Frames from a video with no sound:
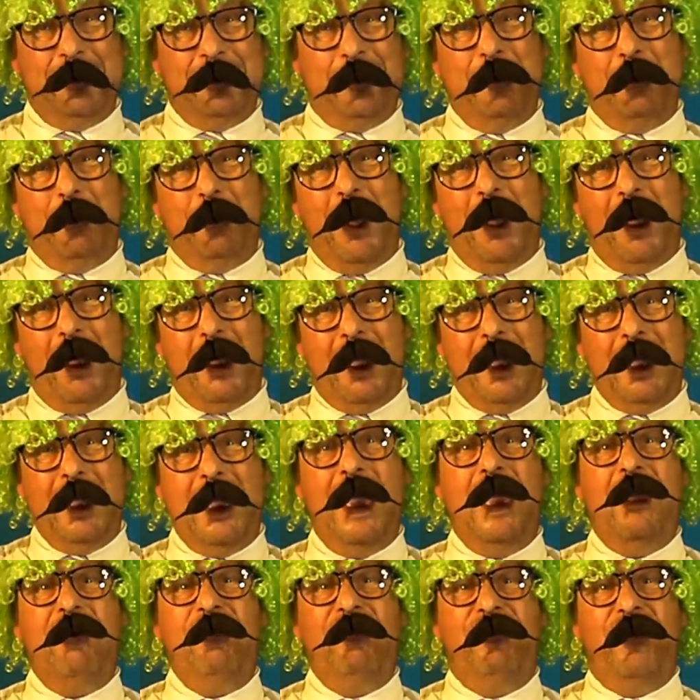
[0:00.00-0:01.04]
Goodbye,
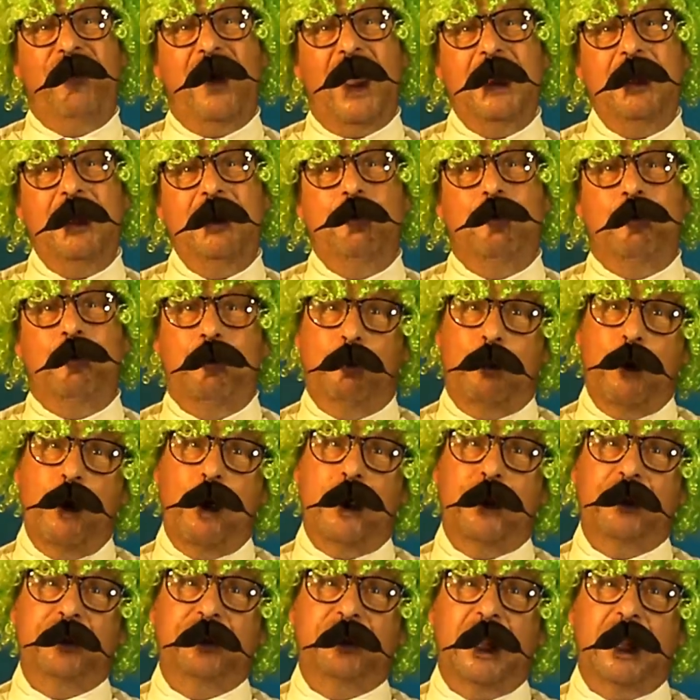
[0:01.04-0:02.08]
have fun,
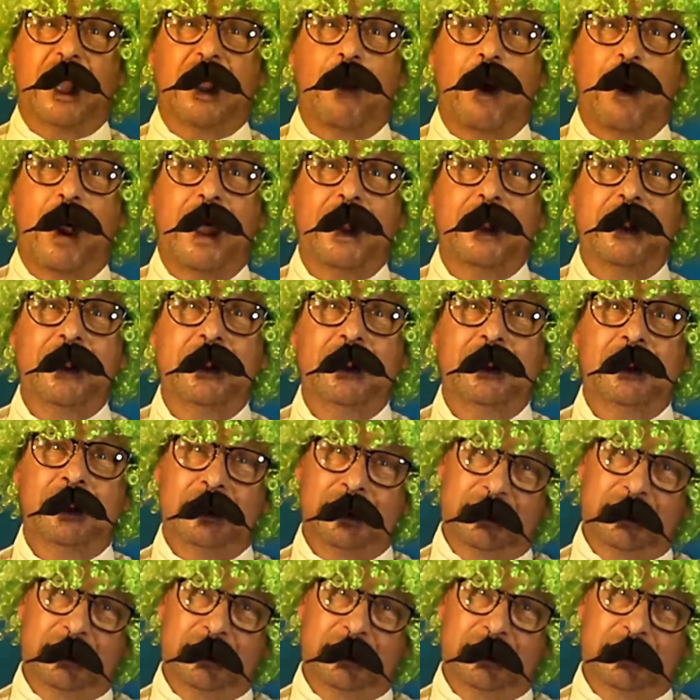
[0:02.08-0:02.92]
birthday one.